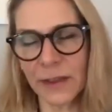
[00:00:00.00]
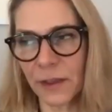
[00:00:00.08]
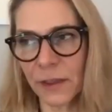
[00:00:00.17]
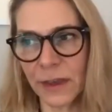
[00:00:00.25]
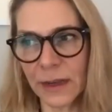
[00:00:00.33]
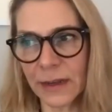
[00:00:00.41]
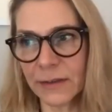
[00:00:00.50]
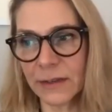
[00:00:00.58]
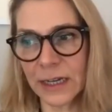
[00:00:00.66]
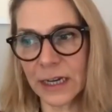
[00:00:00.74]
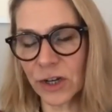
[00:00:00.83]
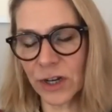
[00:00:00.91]
And the thing is,
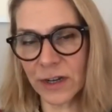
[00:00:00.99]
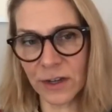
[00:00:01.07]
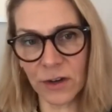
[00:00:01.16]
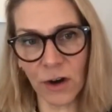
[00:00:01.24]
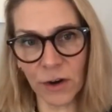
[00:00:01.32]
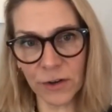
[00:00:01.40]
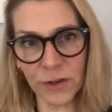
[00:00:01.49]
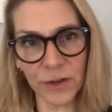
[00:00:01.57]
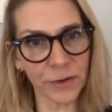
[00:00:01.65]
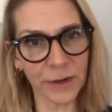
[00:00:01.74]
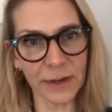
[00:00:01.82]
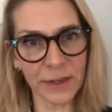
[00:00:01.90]
teaching is an
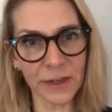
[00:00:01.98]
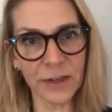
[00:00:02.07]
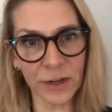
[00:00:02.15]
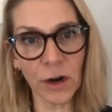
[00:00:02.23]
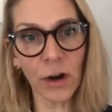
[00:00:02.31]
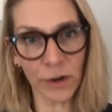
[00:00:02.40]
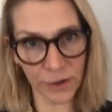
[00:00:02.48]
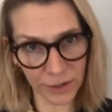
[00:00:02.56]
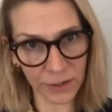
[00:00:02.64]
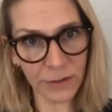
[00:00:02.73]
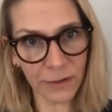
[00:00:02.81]
artistry. It's an art.